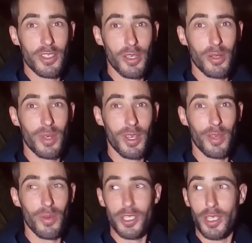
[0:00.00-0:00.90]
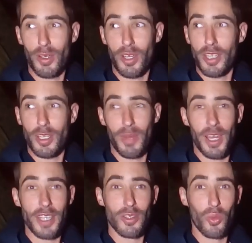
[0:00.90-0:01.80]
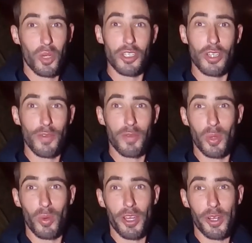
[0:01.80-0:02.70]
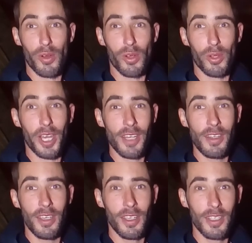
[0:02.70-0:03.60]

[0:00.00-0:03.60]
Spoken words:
so we still got some lights to watch over the water all night.